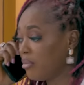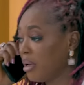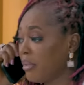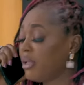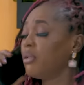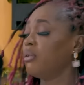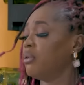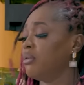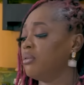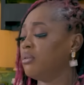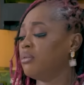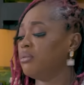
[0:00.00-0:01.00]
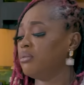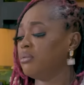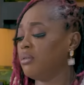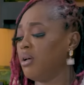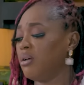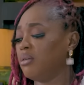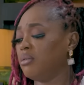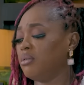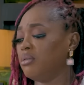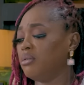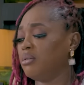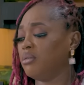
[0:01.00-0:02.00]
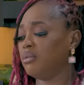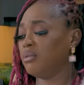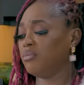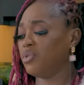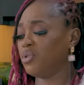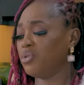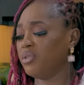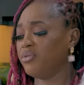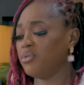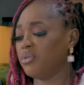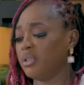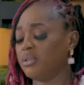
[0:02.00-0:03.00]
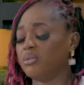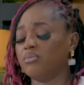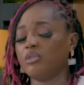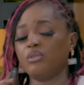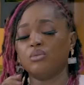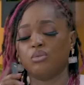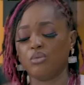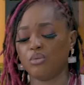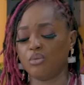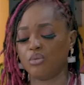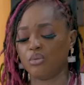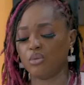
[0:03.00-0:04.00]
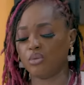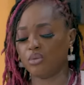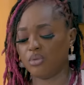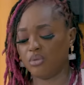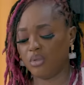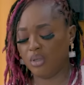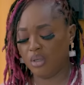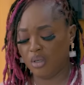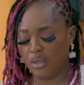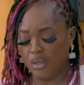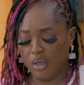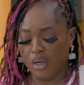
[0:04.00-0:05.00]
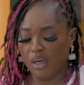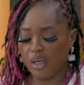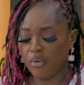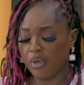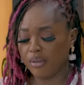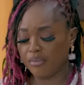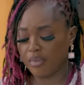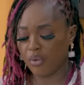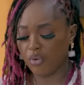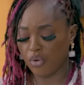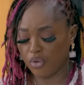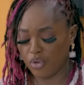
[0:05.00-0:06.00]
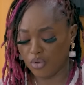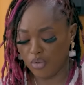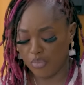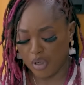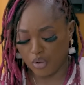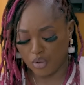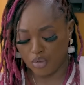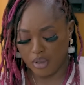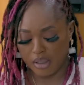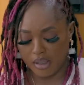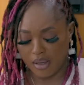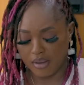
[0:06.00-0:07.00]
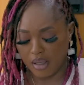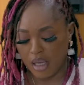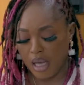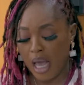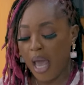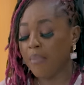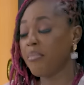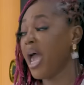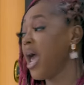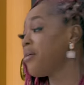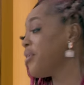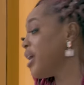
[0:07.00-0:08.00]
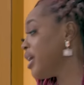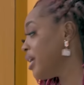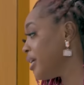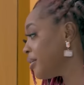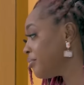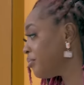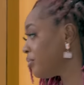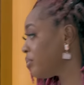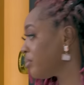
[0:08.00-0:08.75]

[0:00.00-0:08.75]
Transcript: Mama? Ah, I'm sure the phone has... Oh, God. Anyway, I'll continue part two later. Mary!